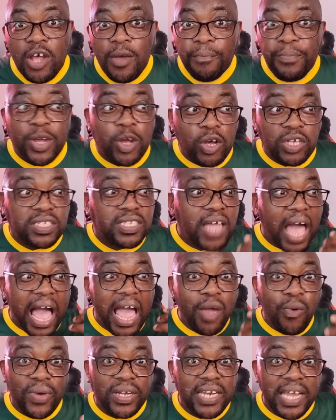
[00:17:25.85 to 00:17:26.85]
Because
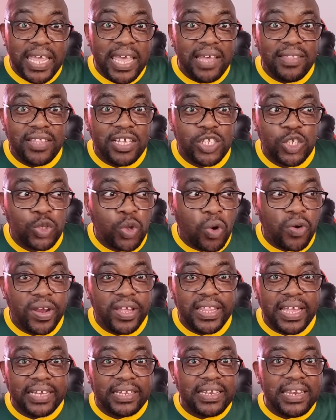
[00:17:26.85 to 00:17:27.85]
I want to hear that story
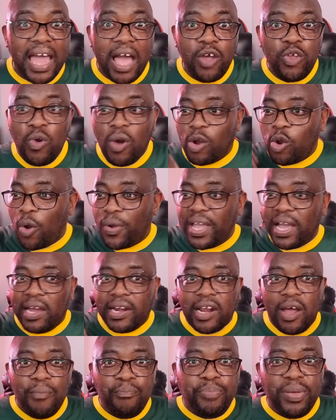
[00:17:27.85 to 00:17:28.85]
that now you're going
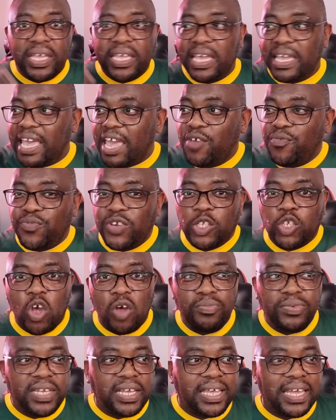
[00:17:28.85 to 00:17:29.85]
around picking every
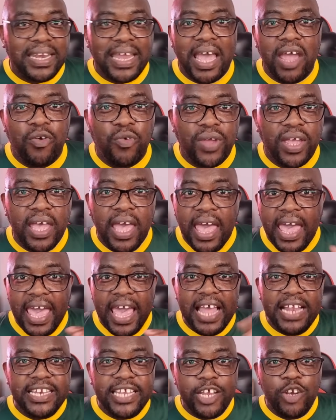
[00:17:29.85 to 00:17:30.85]
Tom, Dick and Harry,
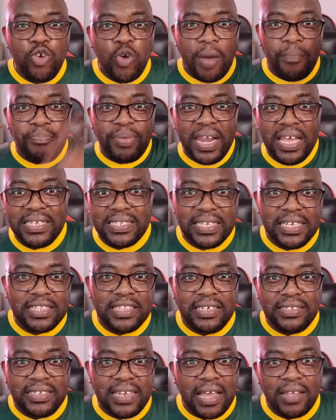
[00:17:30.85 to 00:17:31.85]
and then you are placing
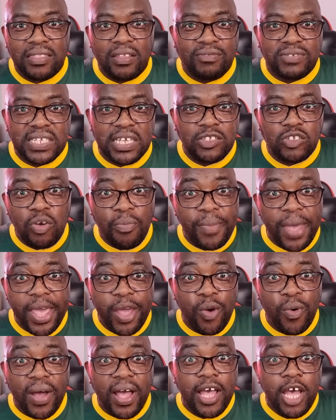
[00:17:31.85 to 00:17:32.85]
the death of Senzo
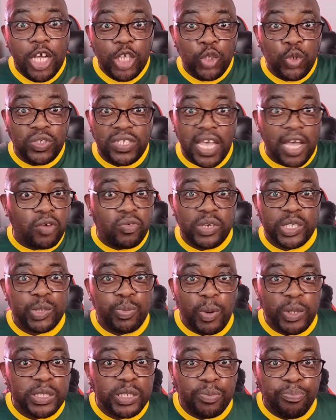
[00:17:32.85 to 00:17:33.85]
Meyiwa to take
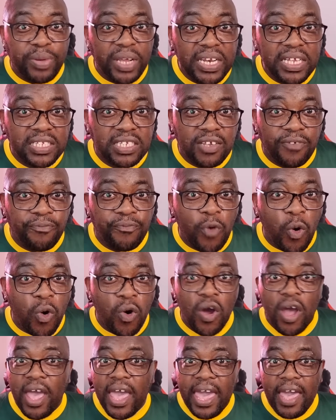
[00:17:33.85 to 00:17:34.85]
responsibility
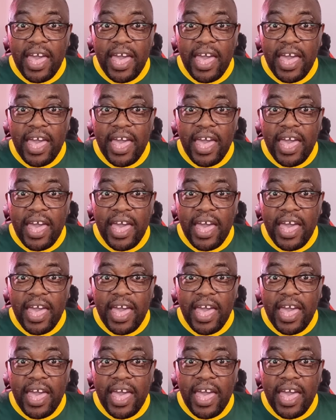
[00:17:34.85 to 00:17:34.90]
for.